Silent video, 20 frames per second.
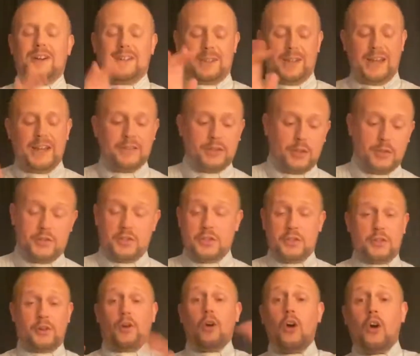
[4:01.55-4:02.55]
I like those.
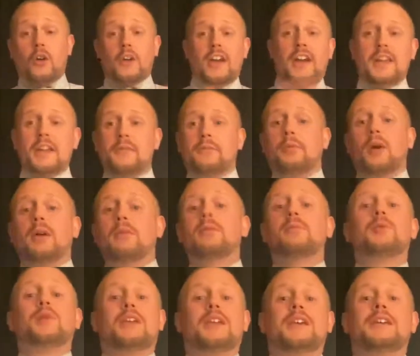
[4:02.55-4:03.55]
And you're all kind of
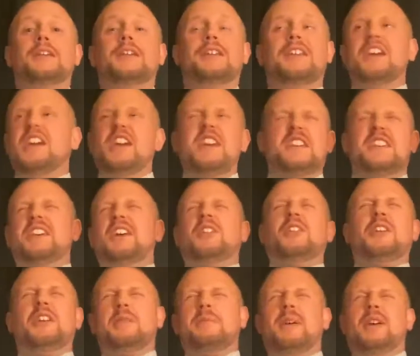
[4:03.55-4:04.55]
probably hitting,
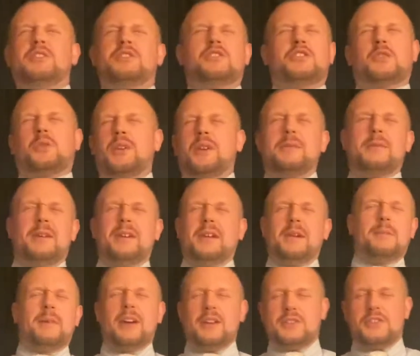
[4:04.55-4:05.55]
yelling them out, screaming
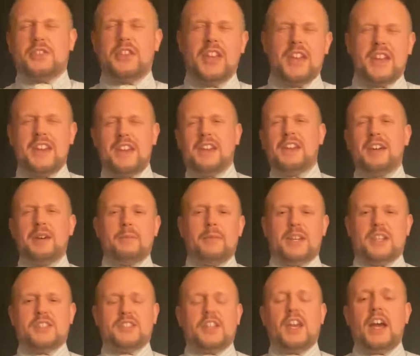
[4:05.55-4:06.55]
them out, saying I'm
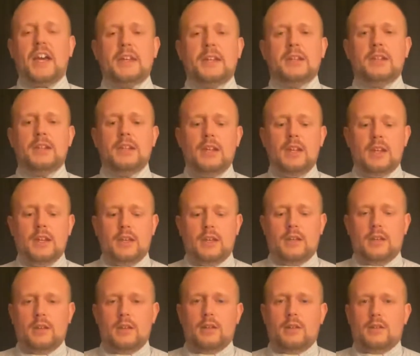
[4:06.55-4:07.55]
excited.
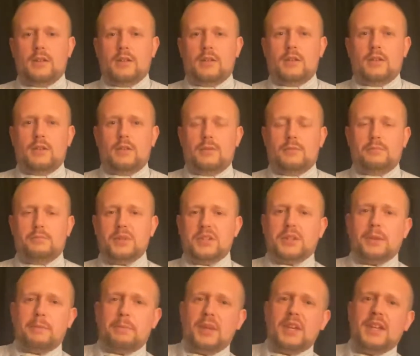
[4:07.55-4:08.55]
But
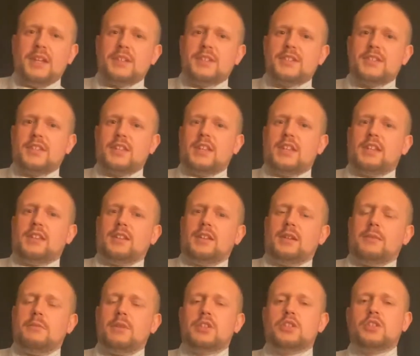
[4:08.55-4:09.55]
the biggest thing
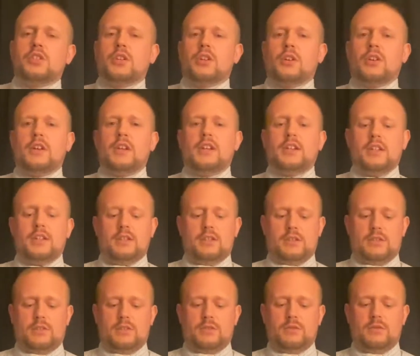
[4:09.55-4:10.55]
that a missionary can
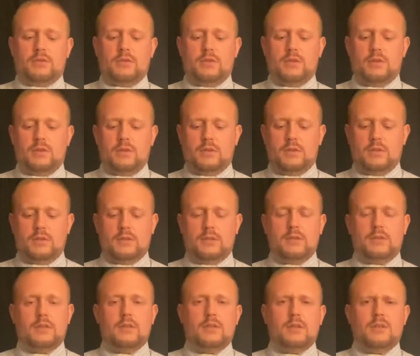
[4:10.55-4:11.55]
do,
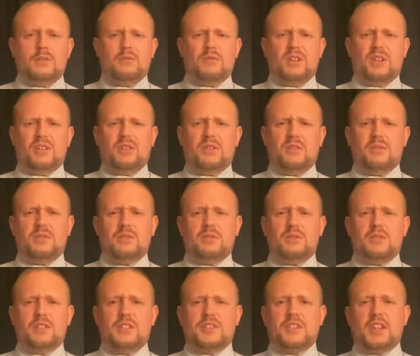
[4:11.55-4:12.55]
well,
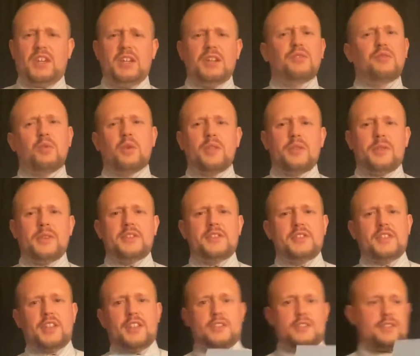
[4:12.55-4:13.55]
is kind of what this
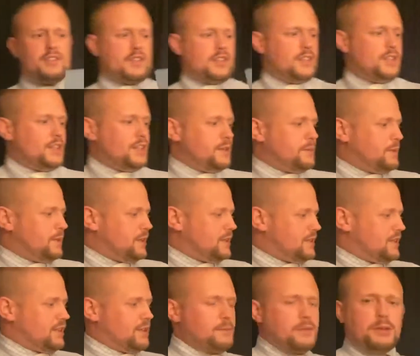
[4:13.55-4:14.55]
says. Can anybody
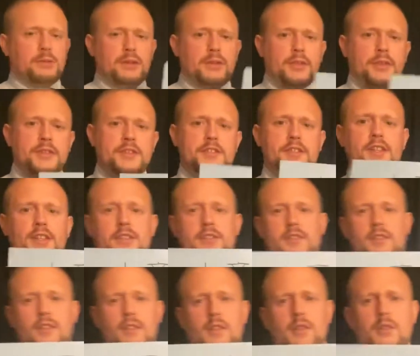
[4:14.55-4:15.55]
tell me what this
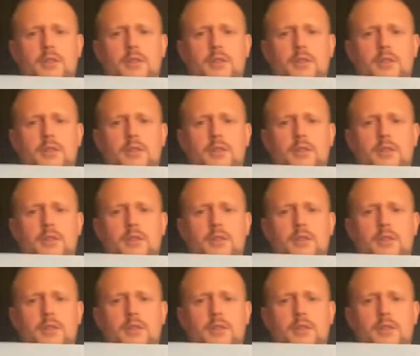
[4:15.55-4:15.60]
says?